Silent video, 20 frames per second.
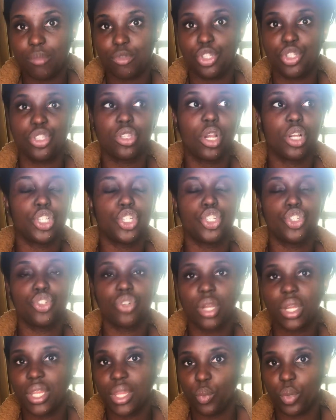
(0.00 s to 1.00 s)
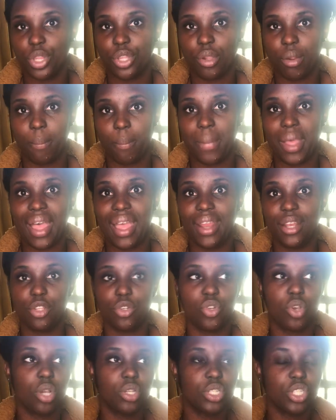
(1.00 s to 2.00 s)
You start struggling with your mind.
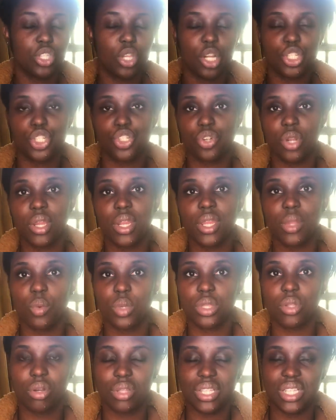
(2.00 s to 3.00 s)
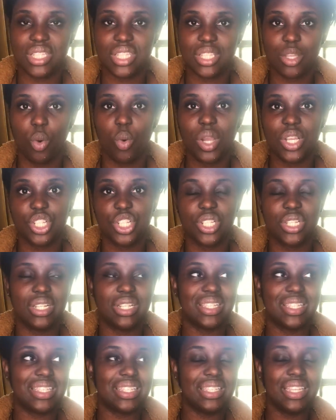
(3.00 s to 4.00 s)
You start struggling with all these
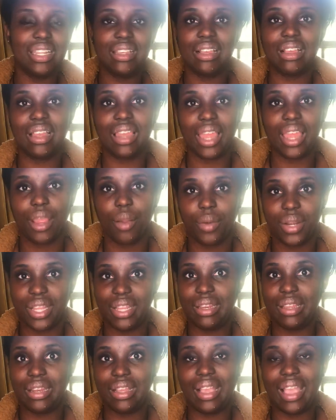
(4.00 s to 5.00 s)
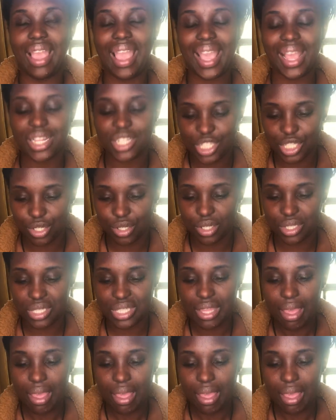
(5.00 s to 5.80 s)
questions, needing clarity, needing answers.